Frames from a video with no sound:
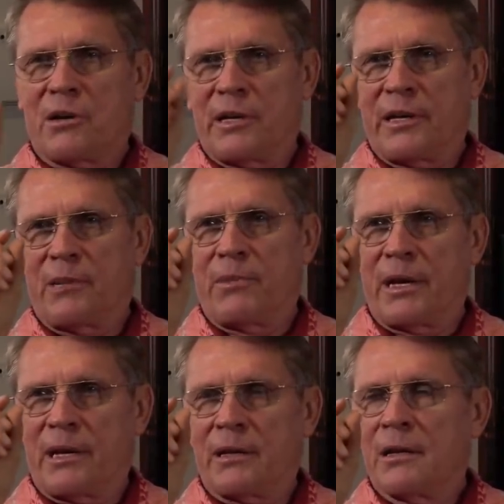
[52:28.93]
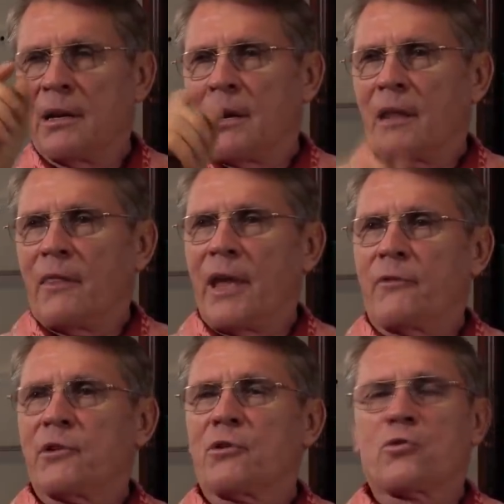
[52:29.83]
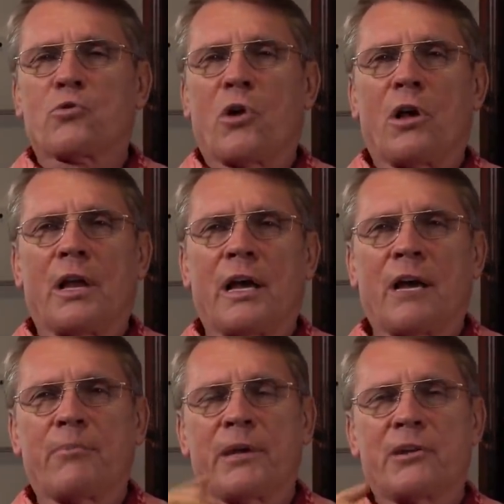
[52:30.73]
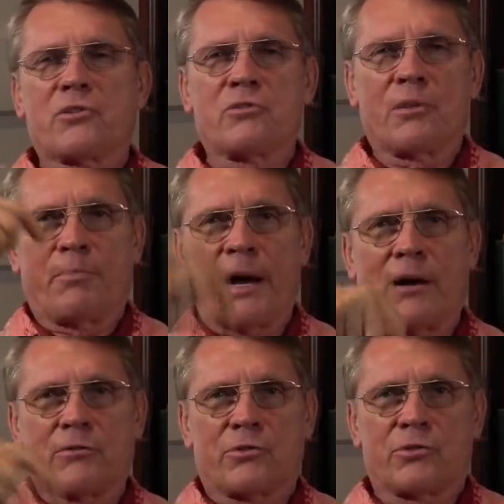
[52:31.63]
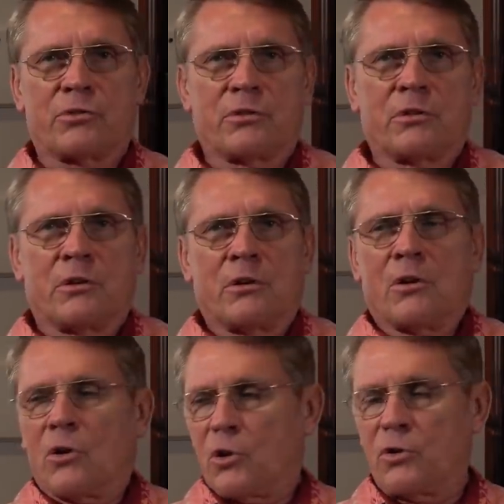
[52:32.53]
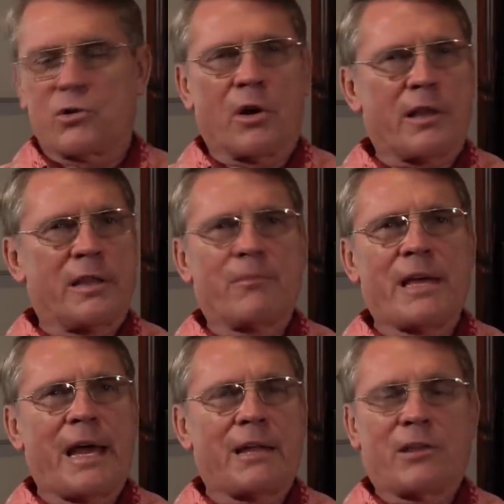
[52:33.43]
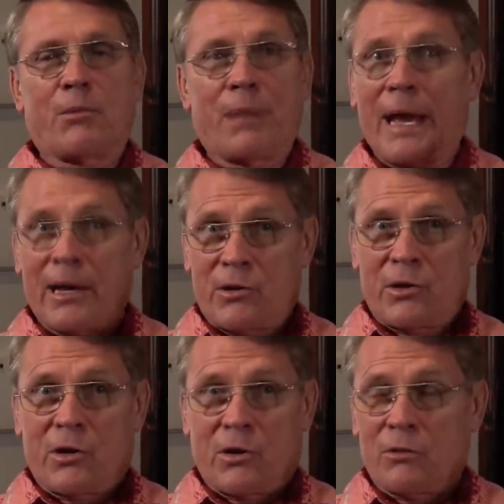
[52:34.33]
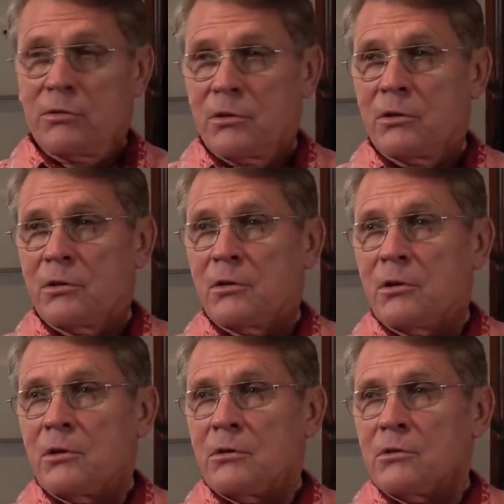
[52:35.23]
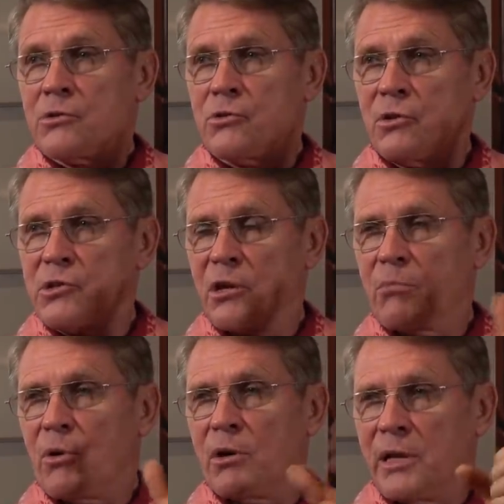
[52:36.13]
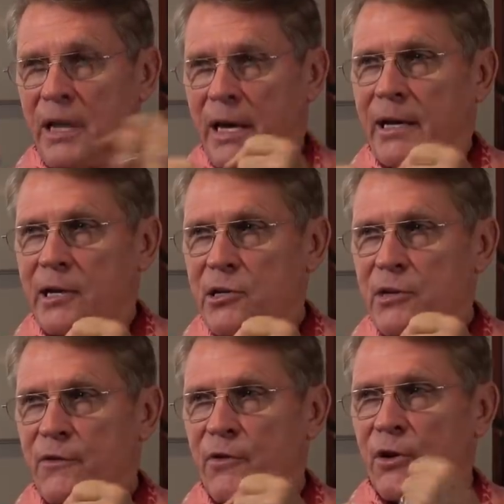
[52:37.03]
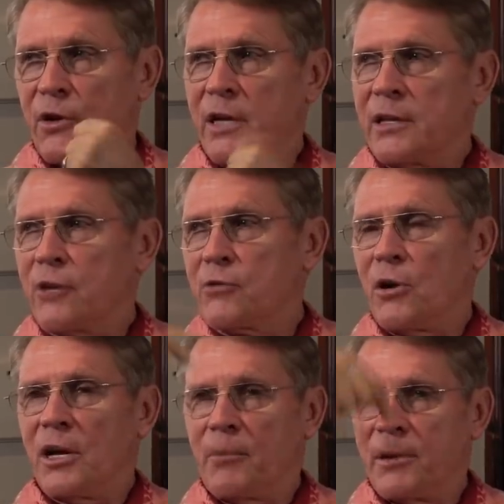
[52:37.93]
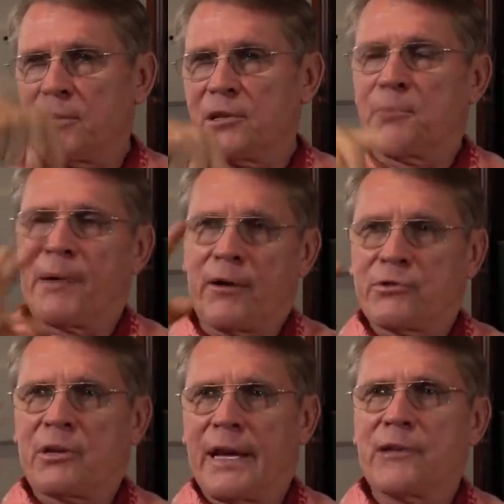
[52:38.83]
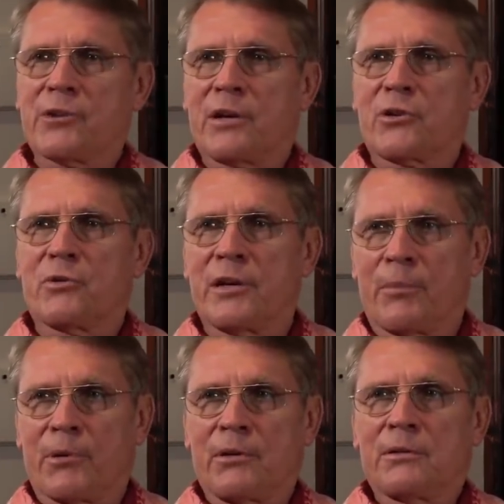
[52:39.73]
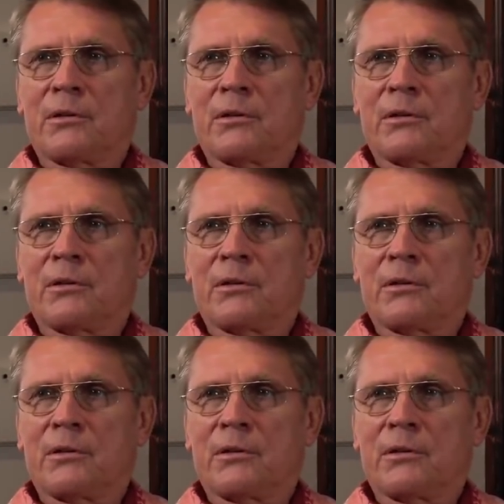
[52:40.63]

They're litty bitty. They have to crawl up into the pouch. Who taught them that? They're blind, you know. Soon as they're born, they hang onto the fur and they crawl up into the pouch and latch onto a nipple.